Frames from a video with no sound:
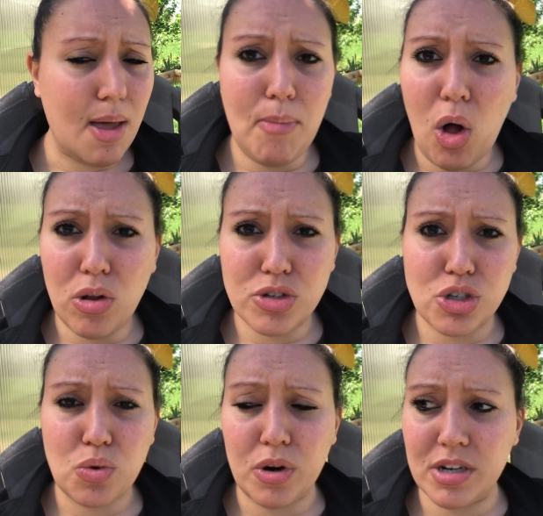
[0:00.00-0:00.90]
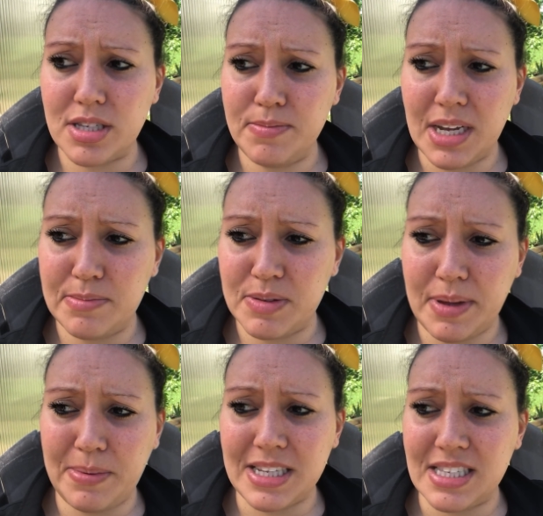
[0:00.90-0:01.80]
mulch, or sometimes
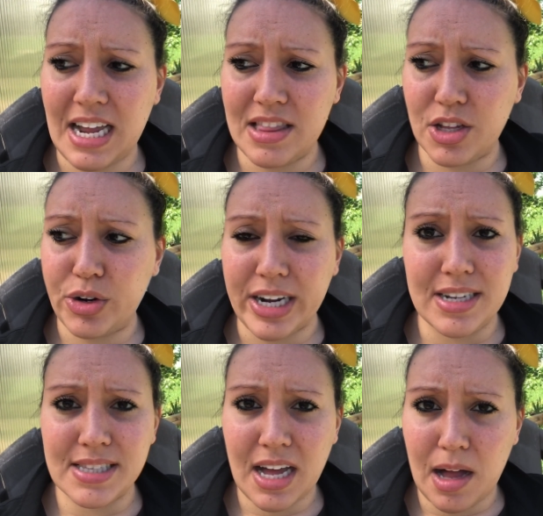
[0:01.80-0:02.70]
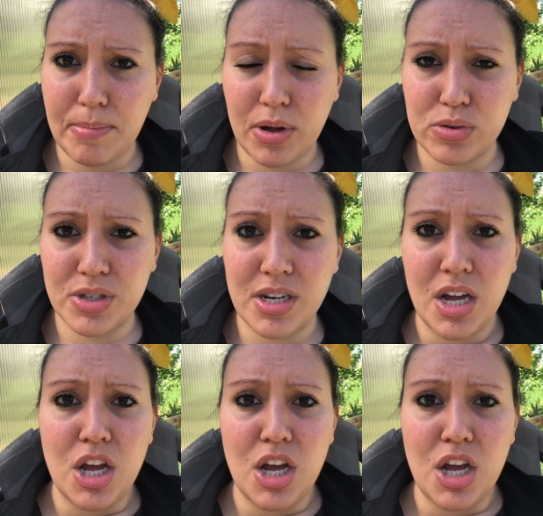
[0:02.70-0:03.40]
maybe it's not the greatest compost.